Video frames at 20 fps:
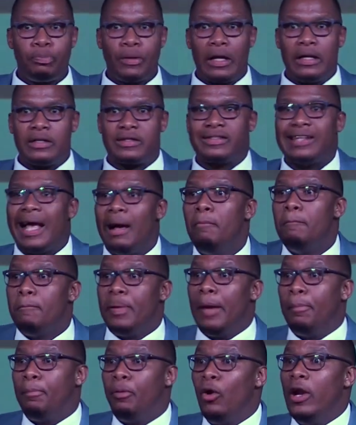Some
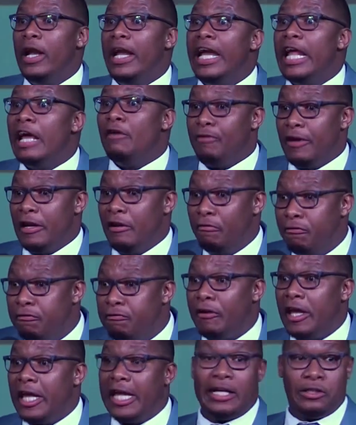people live in
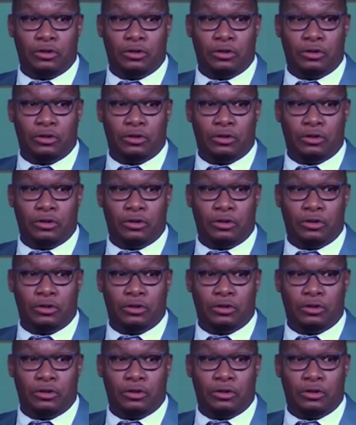fear